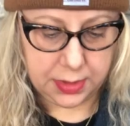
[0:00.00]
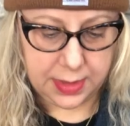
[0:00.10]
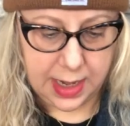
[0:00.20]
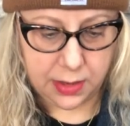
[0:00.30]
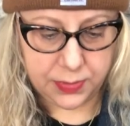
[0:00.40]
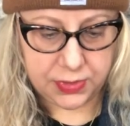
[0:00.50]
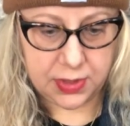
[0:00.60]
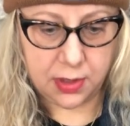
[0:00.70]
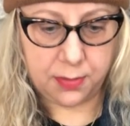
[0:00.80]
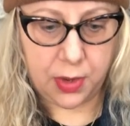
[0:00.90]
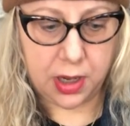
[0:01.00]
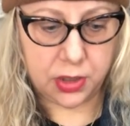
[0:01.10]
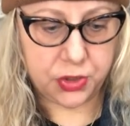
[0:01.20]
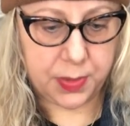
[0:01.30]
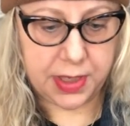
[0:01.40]
now some
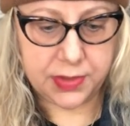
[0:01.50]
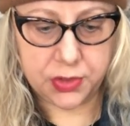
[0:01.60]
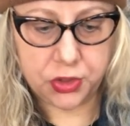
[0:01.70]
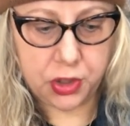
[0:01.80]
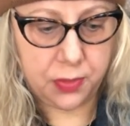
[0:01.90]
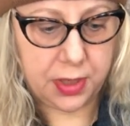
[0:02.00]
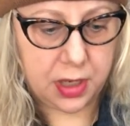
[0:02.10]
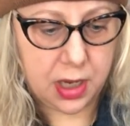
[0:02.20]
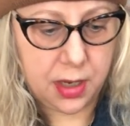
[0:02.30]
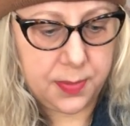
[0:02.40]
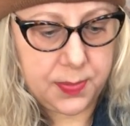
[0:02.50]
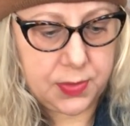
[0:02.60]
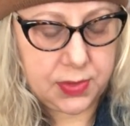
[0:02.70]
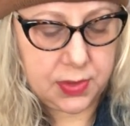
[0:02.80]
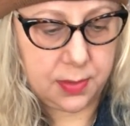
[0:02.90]
archways are showing up,
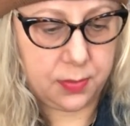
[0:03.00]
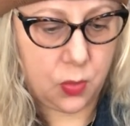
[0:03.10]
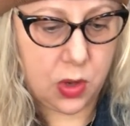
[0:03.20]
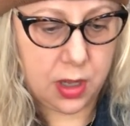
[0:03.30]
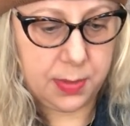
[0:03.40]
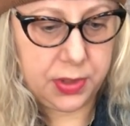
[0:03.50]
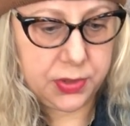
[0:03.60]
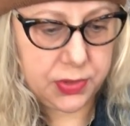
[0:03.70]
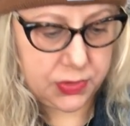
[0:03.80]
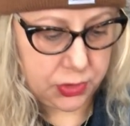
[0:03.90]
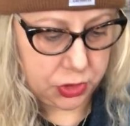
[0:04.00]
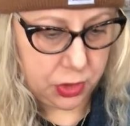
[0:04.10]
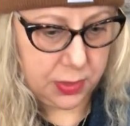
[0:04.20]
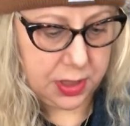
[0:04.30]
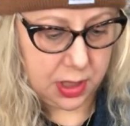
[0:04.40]
some wall builders are
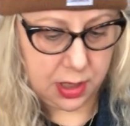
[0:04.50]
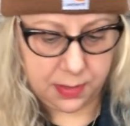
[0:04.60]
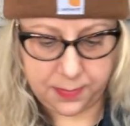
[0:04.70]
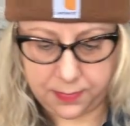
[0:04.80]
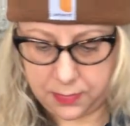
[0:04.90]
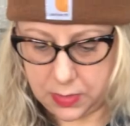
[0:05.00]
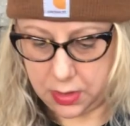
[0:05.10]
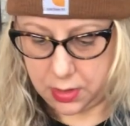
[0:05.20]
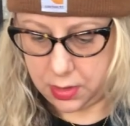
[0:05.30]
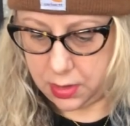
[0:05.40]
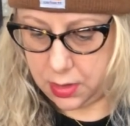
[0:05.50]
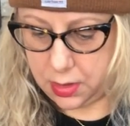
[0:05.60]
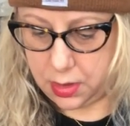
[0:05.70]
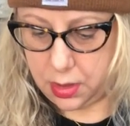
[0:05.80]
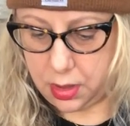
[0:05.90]
showing up,
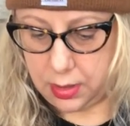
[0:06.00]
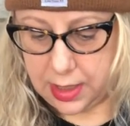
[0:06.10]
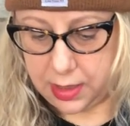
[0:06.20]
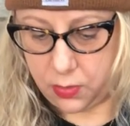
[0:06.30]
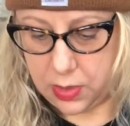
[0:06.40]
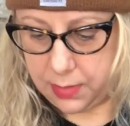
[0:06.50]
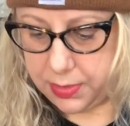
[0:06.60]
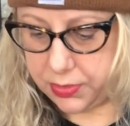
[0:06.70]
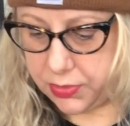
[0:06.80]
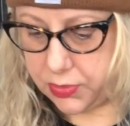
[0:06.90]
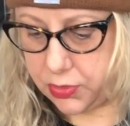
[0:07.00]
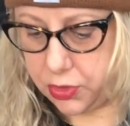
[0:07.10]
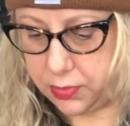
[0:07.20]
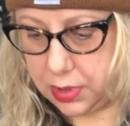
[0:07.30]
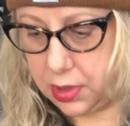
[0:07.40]
a lot of wall builders are
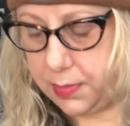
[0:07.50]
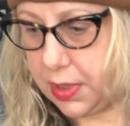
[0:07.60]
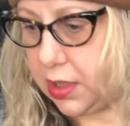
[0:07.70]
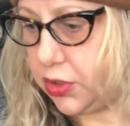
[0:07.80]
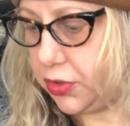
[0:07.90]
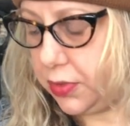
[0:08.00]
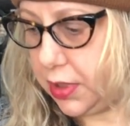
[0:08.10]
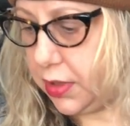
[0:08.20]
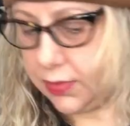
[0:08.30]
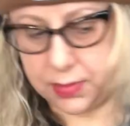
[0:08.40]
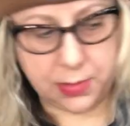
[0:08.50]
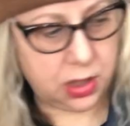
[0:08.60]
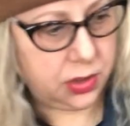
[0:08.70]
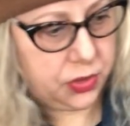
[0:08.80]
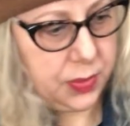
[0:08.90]
showing up, actually. Some
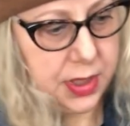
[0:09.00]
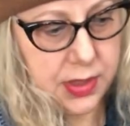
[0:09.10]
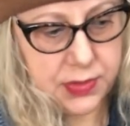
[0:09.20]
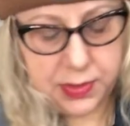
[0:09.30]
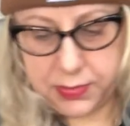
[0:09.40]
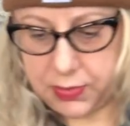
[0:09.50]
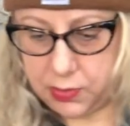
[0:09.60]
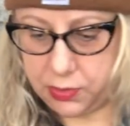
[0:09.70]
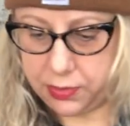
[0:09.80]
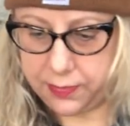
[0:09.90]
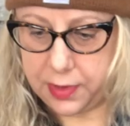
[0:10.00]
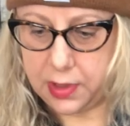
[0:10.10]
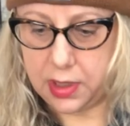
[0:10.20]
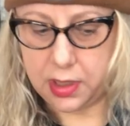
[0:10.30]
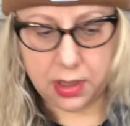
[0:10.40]
archways that's thrown over
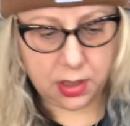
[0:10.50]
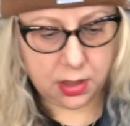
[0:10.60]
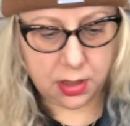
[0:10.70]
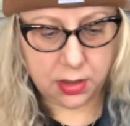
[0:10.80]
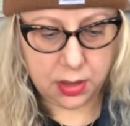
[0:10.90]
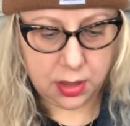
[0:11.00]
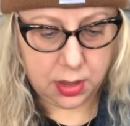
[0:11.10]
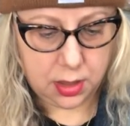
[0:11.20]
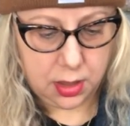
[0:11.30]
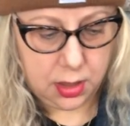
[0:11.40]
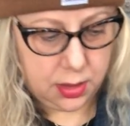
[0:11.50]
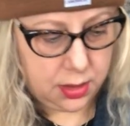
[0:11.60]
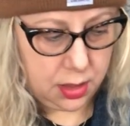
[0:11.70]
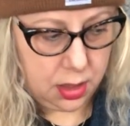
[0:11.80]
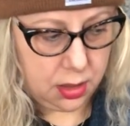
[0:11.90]
there.
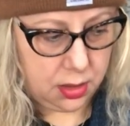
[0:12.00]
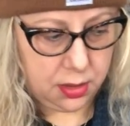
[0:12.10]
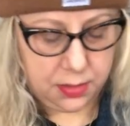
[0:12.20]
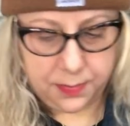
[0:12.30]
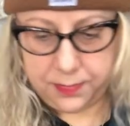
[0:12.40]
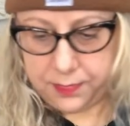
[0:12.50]
Um,